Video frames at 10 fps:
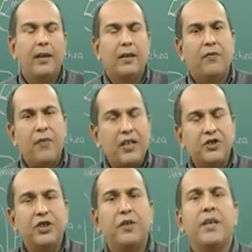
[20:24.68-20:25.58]
The
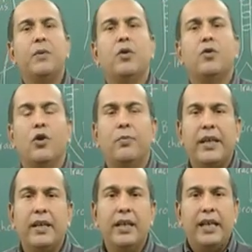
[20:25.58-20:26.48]
function of
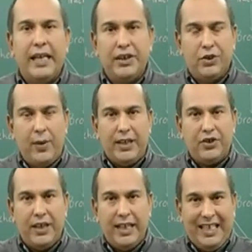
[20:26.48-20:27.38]
hemoglobin is to
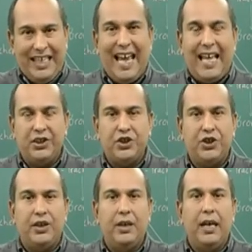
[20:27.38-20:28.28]
actually catch
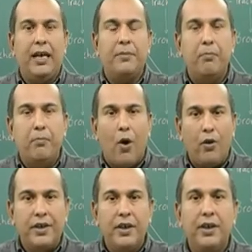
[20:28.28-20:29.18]
and
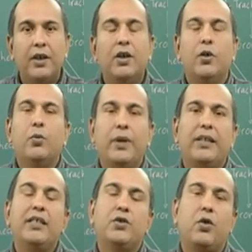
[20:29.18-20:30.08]
bond with
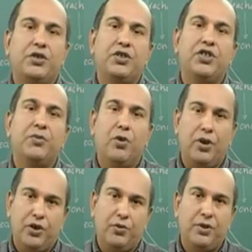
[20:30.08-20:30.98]
these oxygen
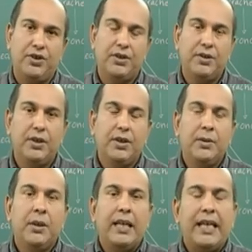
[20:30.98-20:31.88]
molecules.
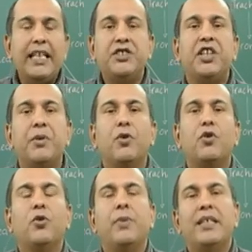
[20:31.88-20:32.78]
Each
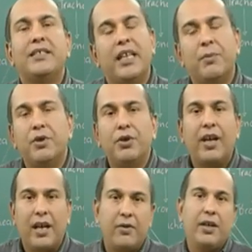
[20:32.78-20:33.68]
hemoglobin is able to
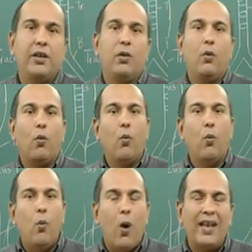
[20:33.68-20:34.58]
carry
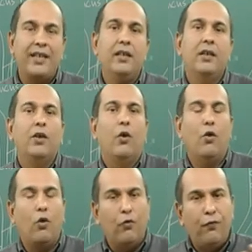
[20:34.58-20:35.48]
1
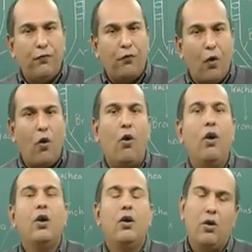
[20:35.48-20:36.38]
or 4
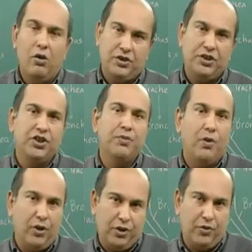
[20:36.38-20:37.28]
oxygen
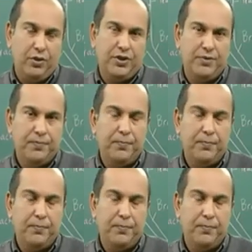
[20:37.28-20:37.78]
molecules.